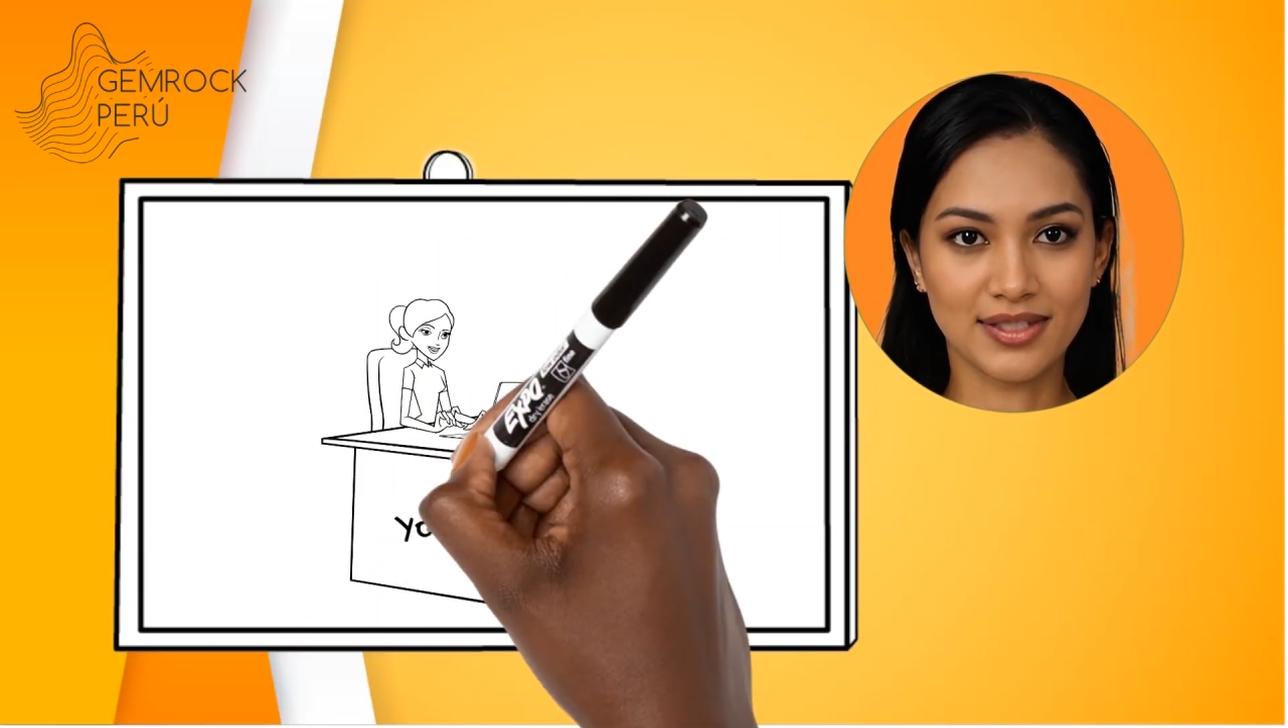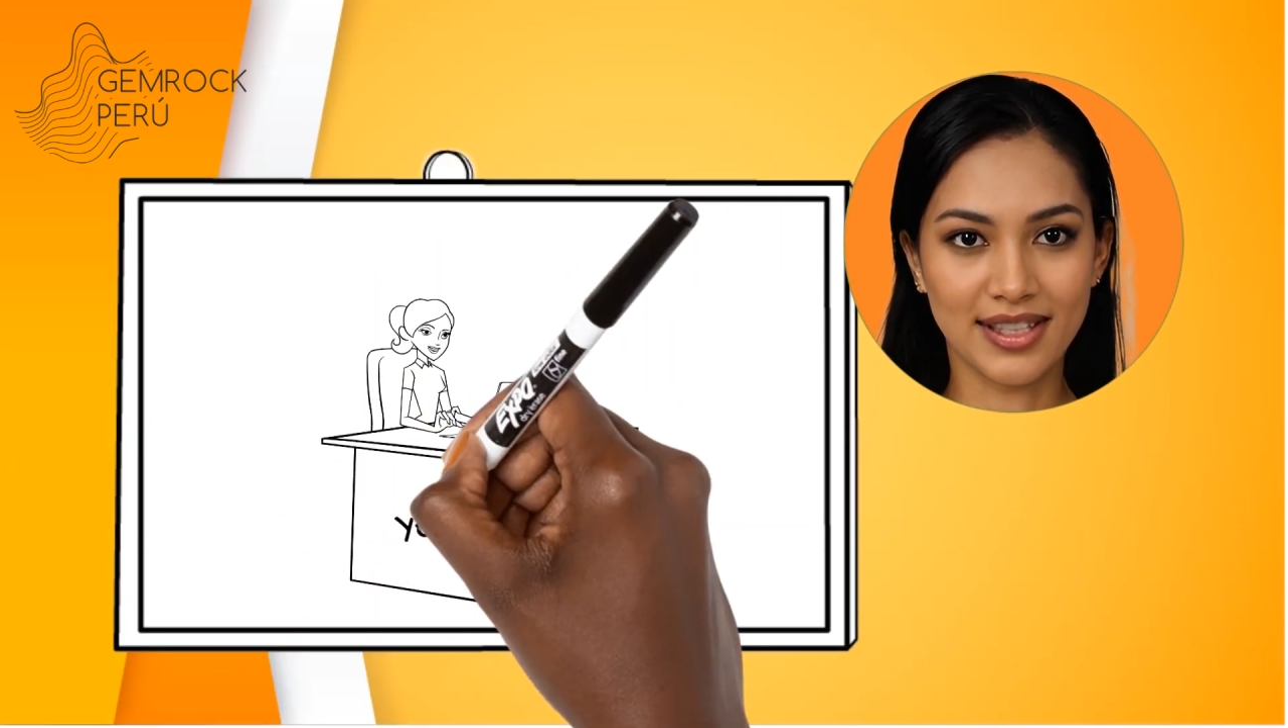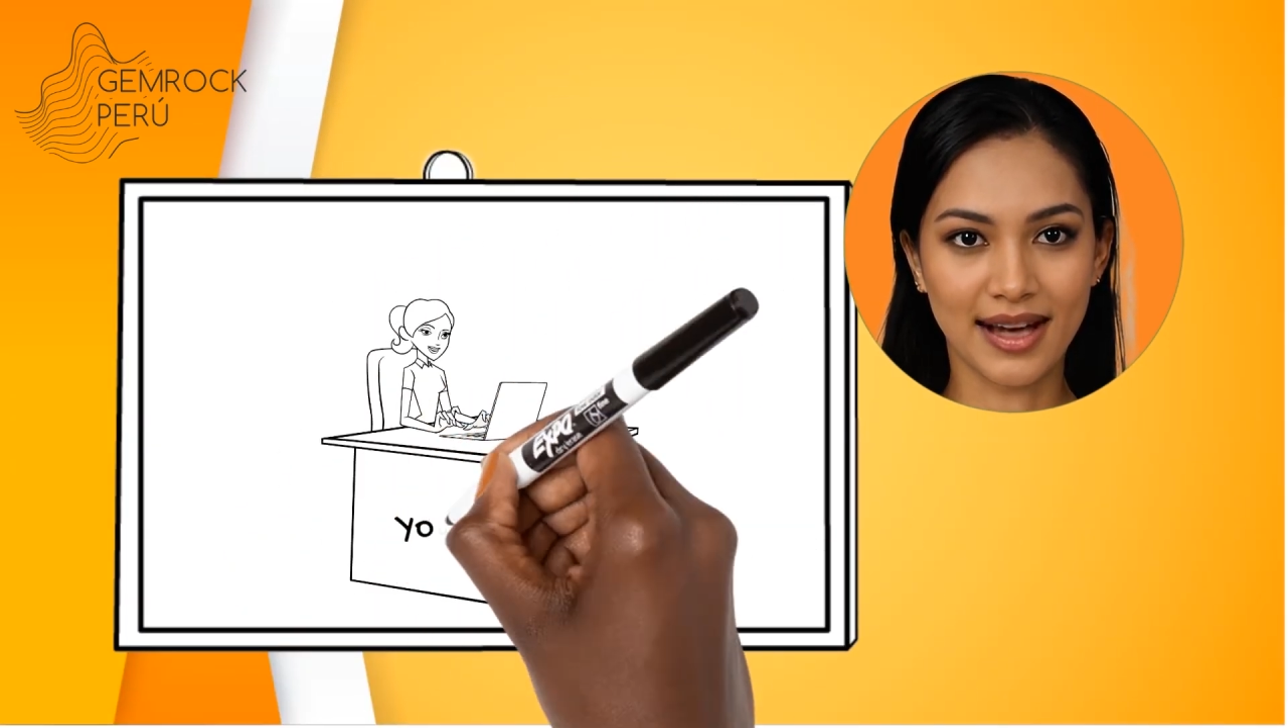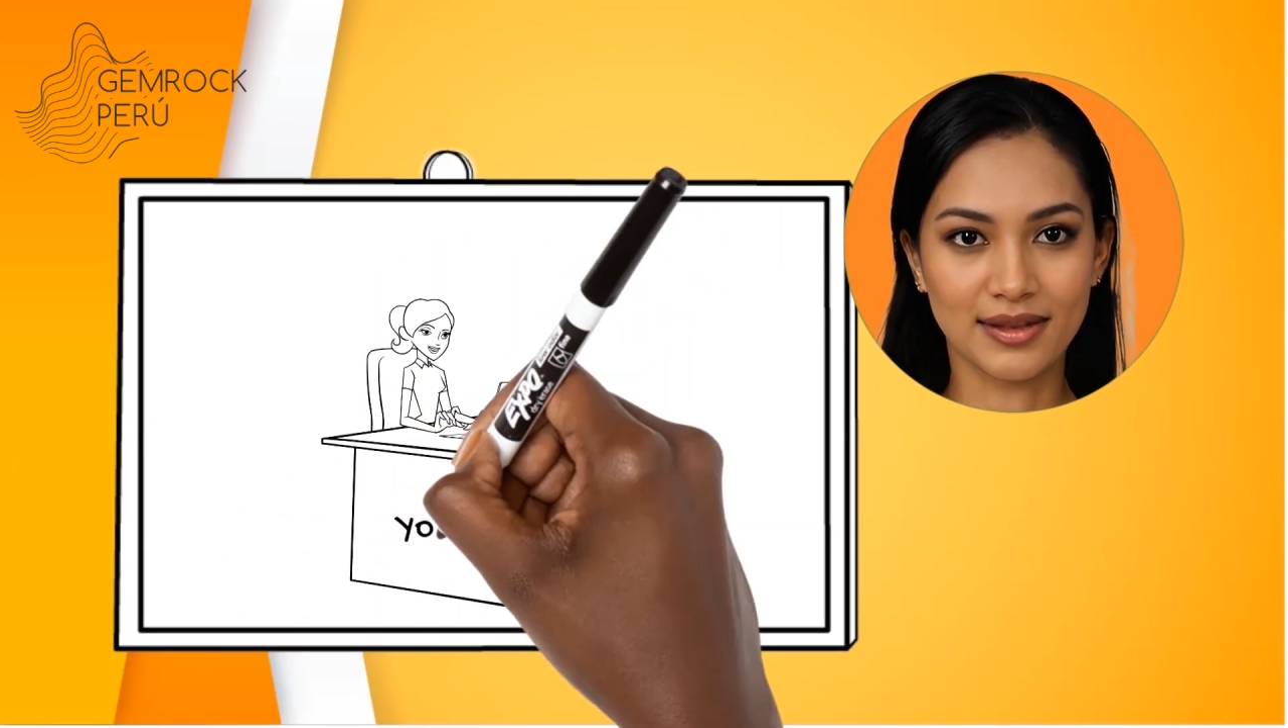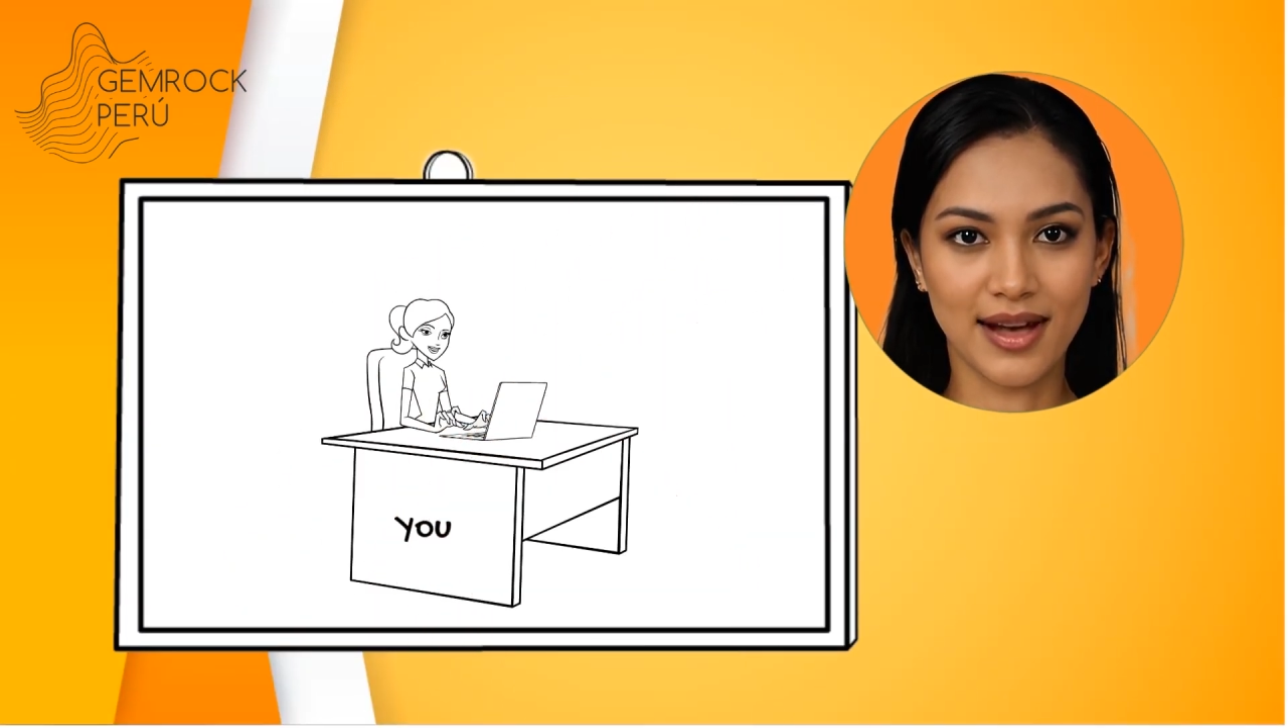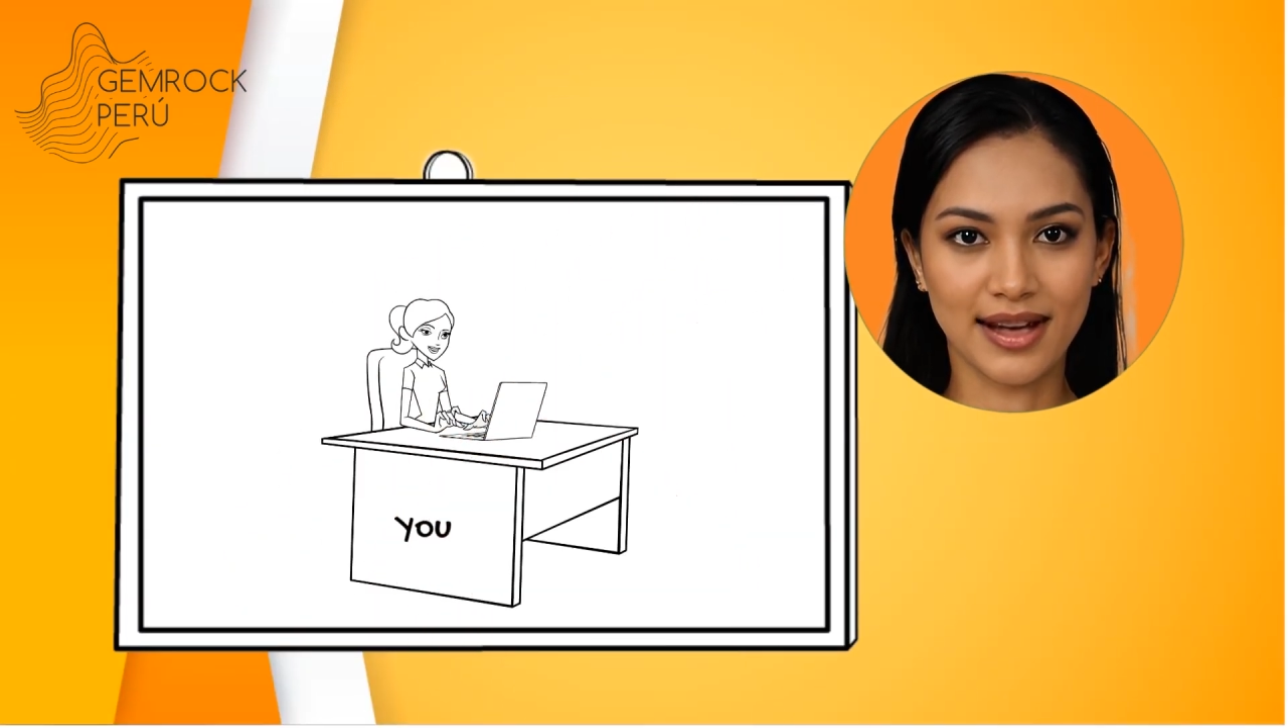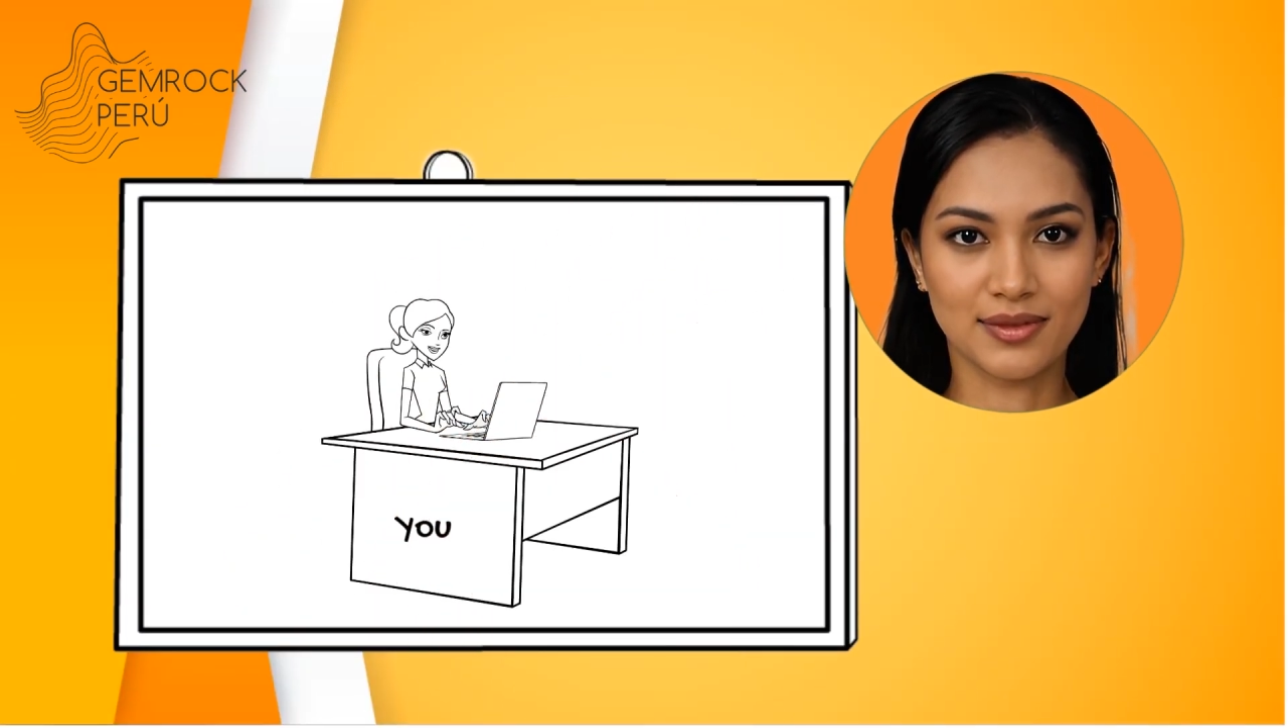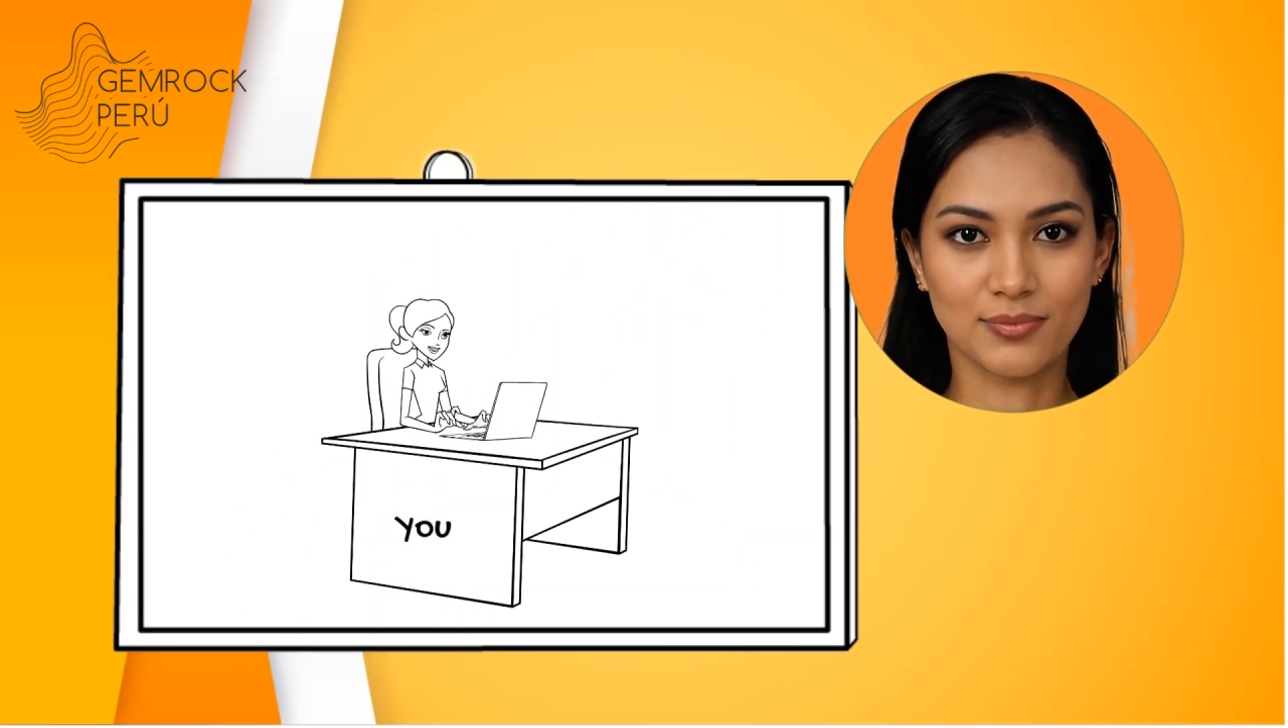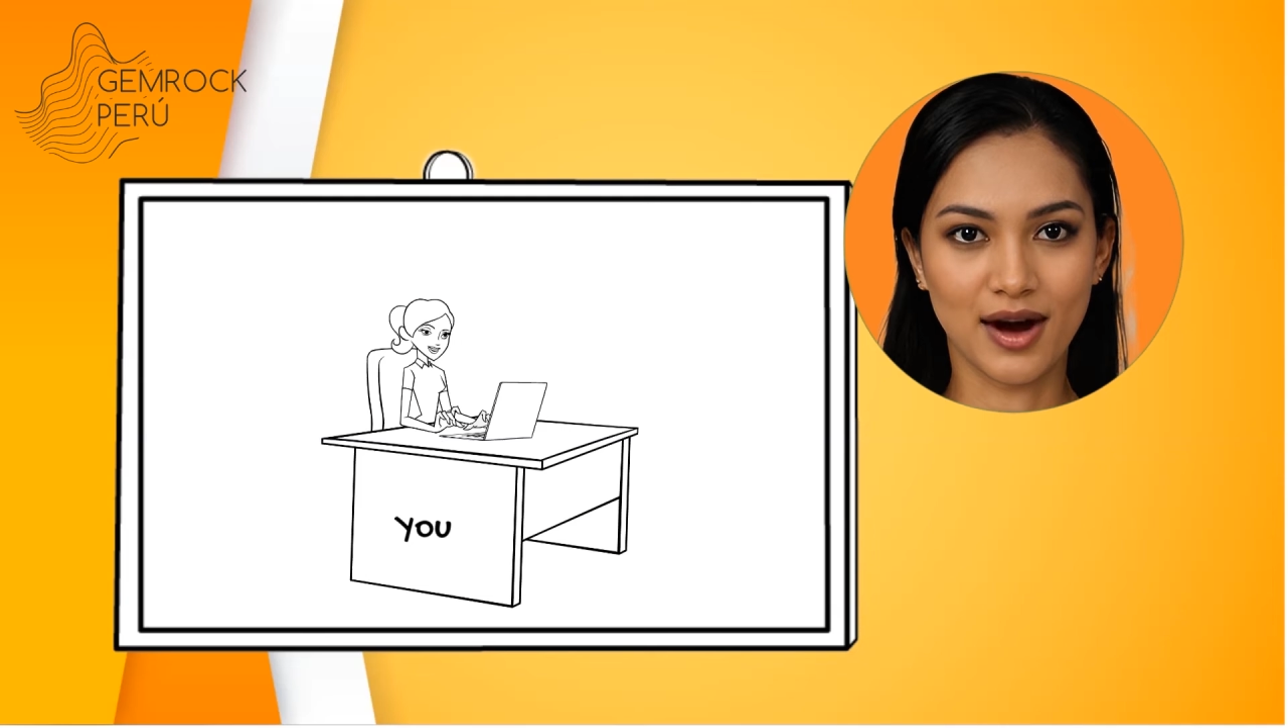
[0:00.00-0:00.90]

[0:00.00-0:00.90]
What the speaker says: standardized